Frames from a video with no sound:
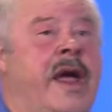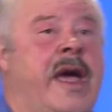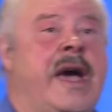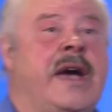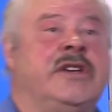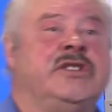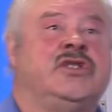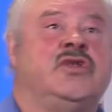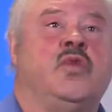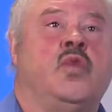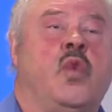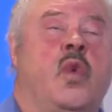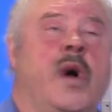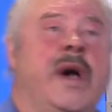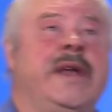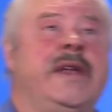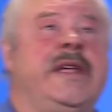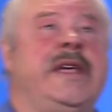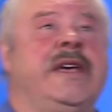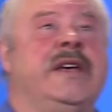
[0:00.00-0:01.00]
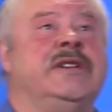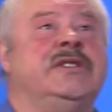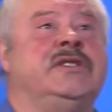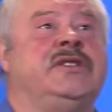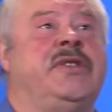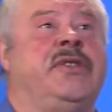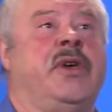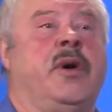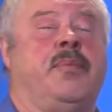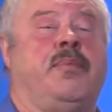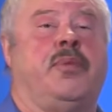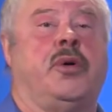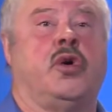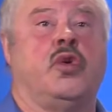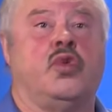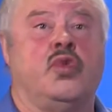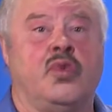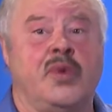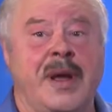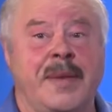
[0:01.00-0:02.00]
asked what is the
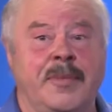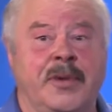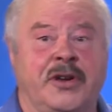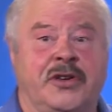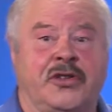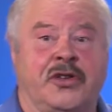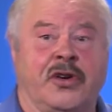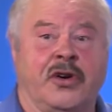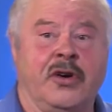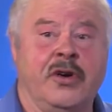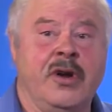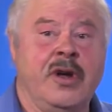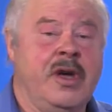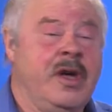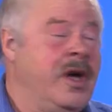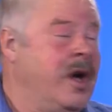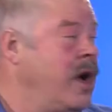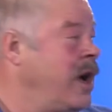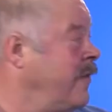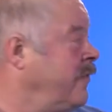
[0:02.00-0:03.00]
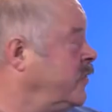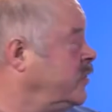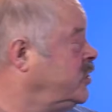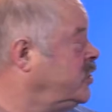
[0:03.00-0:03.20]
perimeter of a